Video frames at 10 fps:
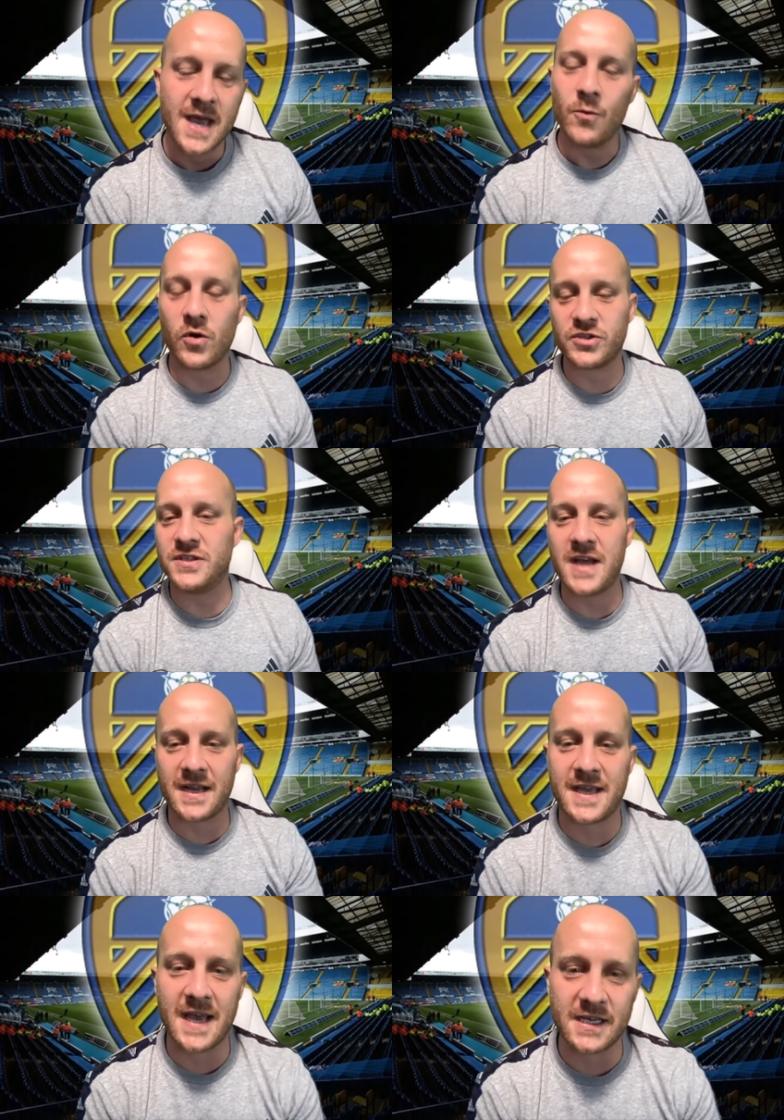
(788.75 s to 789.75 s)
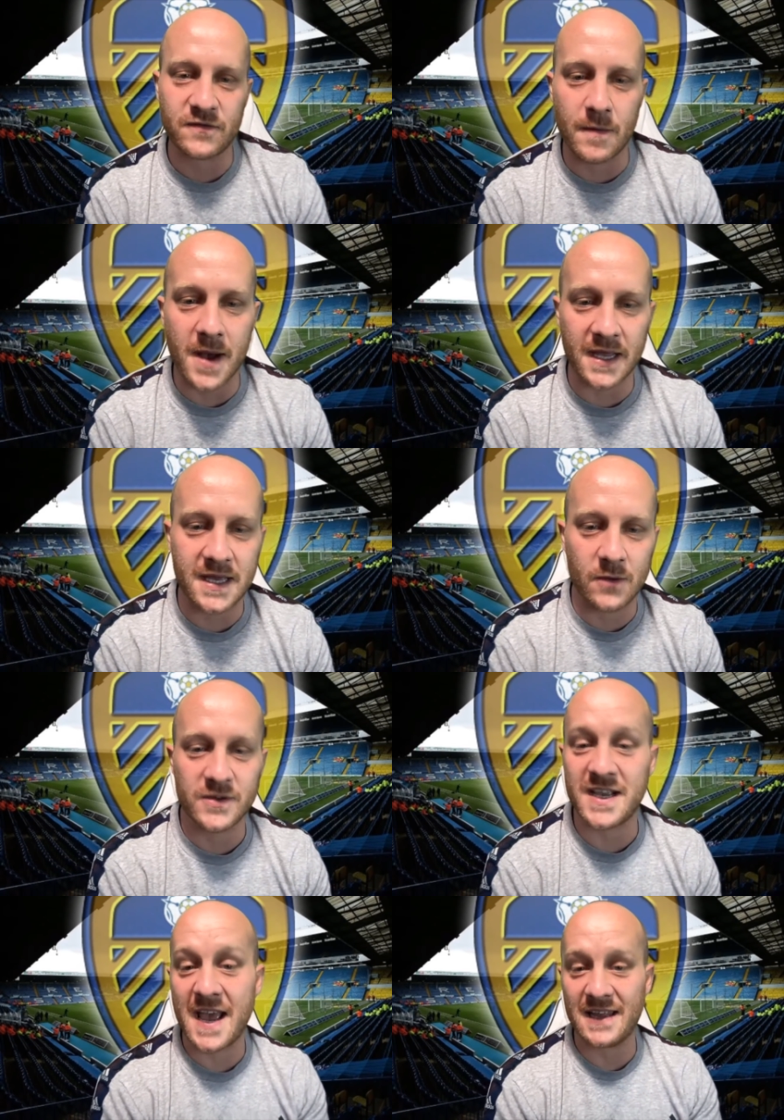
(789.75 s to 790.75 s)
Wasn't that case for Mike? It
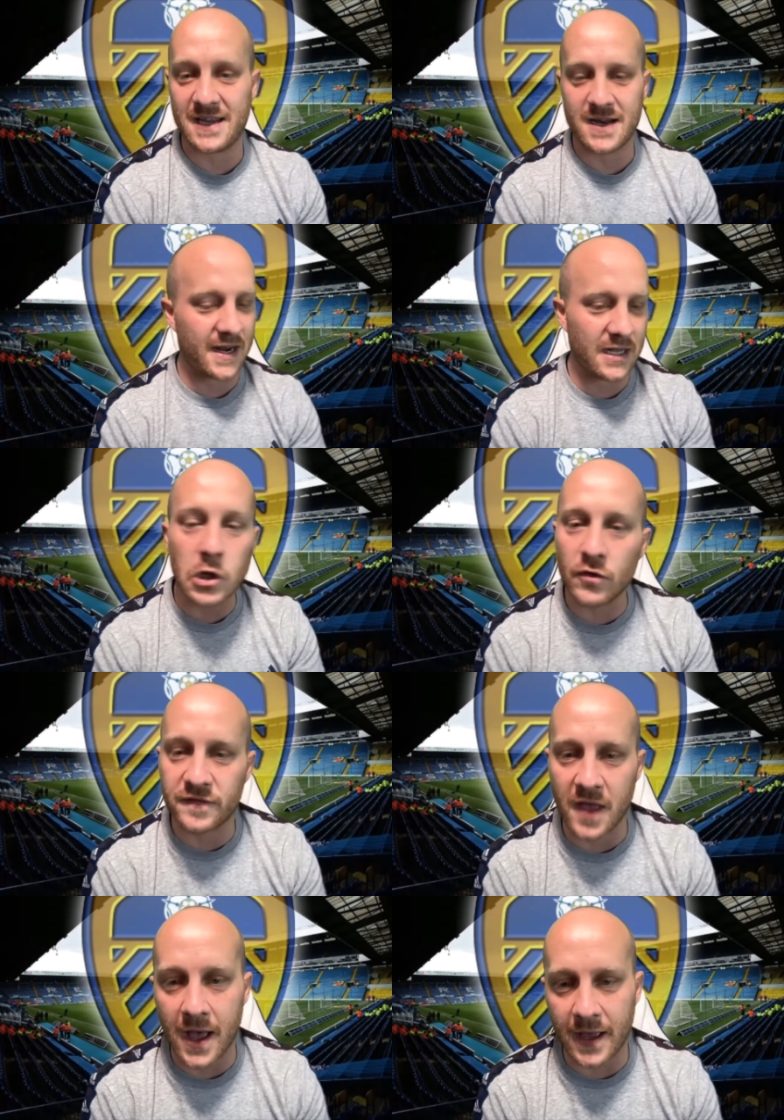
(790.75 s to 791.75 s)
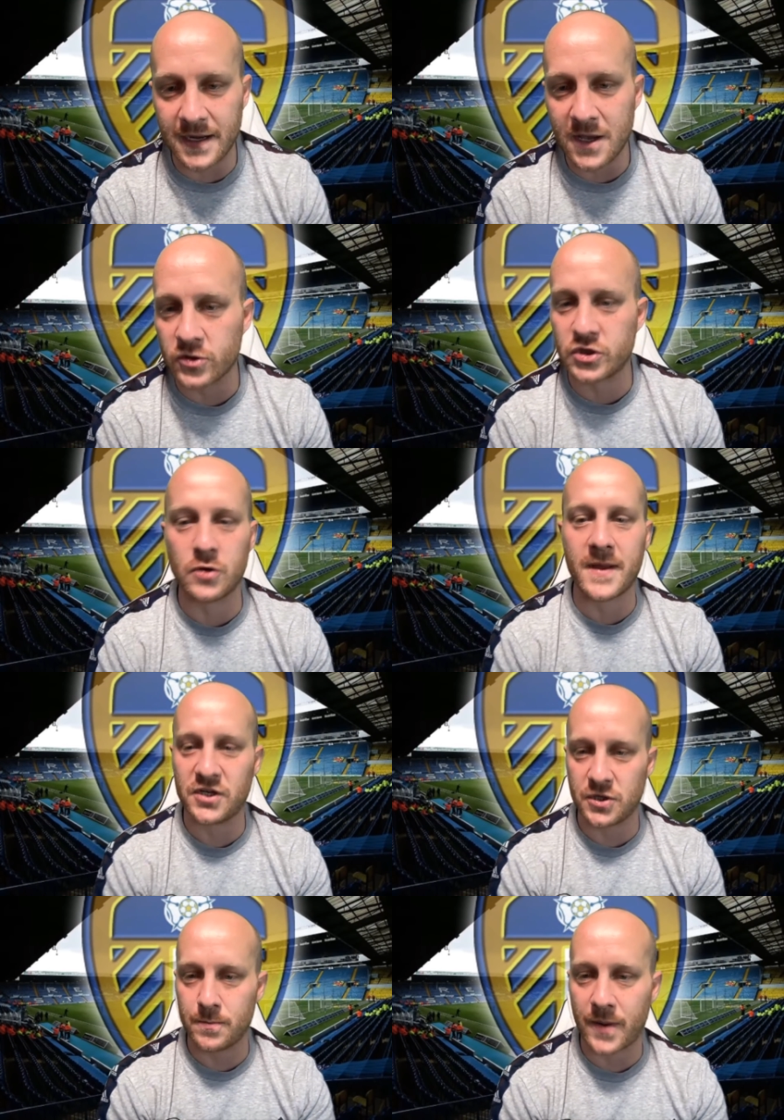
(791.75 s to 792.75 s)
was Ayling, and I loved that. And he also
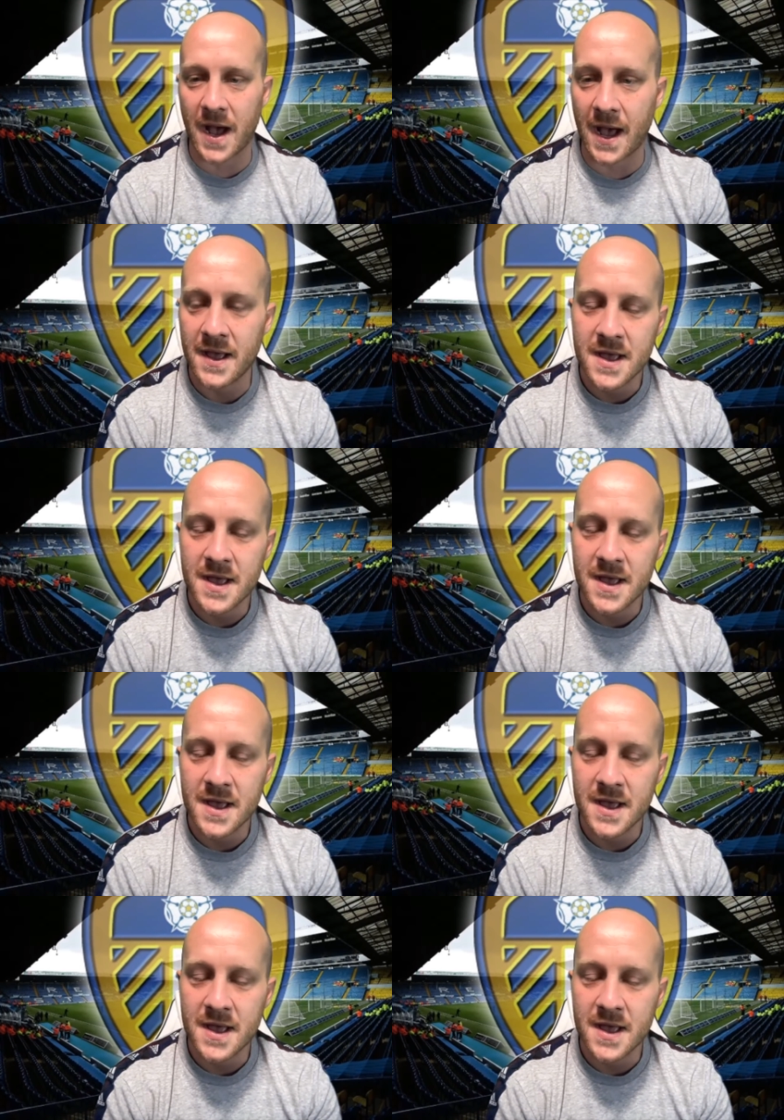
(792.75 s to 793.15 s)
mentioned Pat.